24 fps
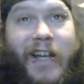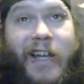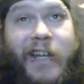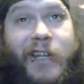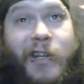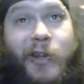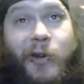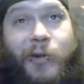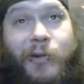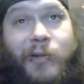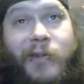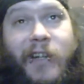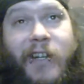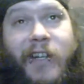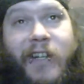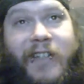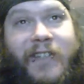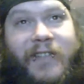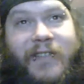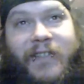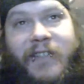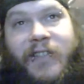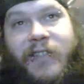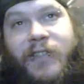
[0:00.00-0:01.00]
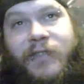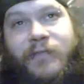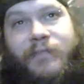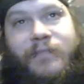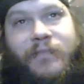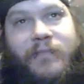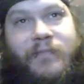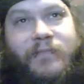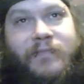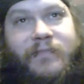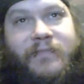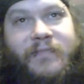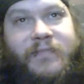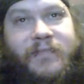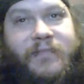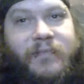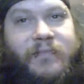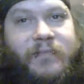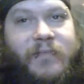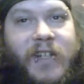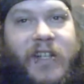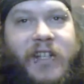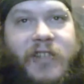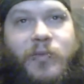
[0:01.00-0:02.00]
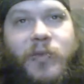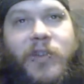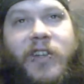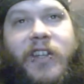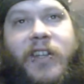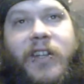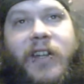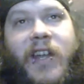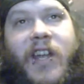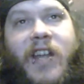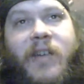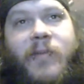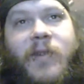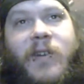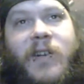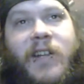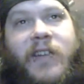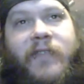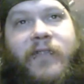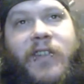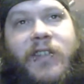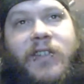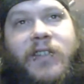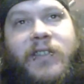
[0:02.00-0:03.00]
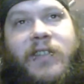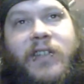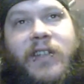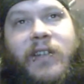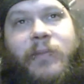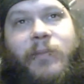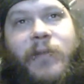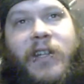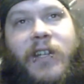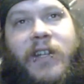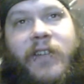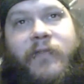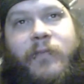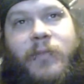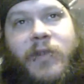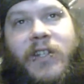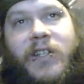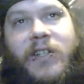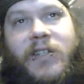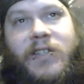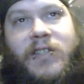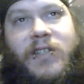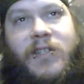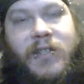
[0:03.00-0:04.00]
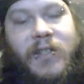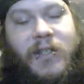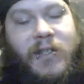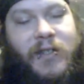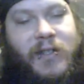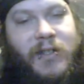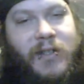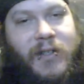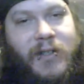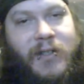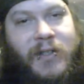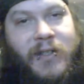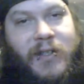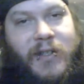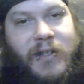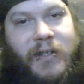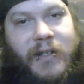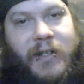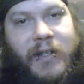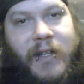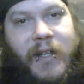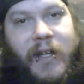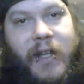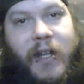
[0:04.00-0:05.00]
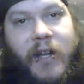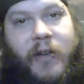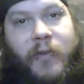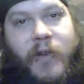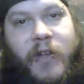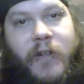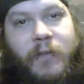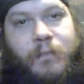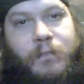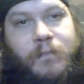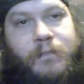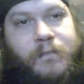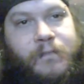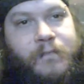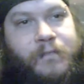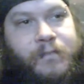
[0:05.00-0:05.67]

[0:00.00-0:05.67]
I don't. I just want to get hammered and have a good time like everybody else. Anyway,